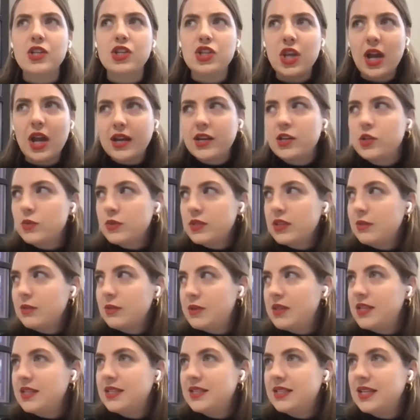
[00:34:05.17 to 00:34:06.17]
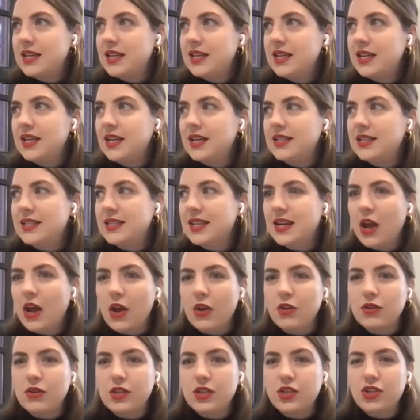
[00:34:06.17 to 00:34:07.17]
challenge with EPC is that it
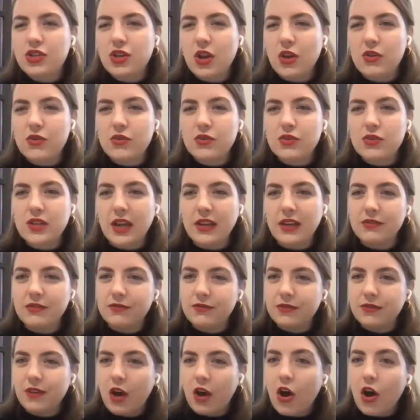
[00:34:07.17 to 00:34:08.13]
only shows kind of